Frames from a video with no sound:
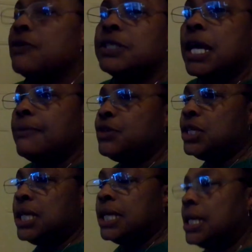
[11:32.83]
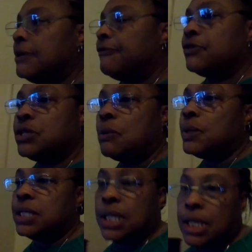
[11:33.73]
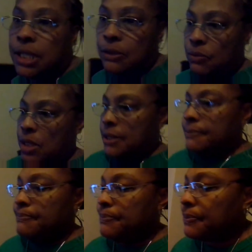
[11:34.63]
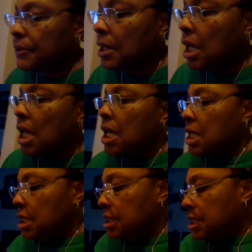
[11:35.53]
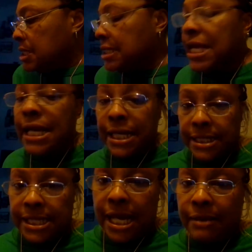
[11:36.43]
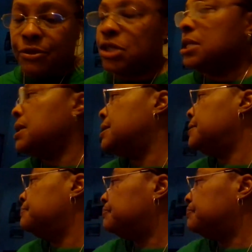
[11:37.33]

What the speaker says: time she did it, for some reason, it didn't read. The second time she did it,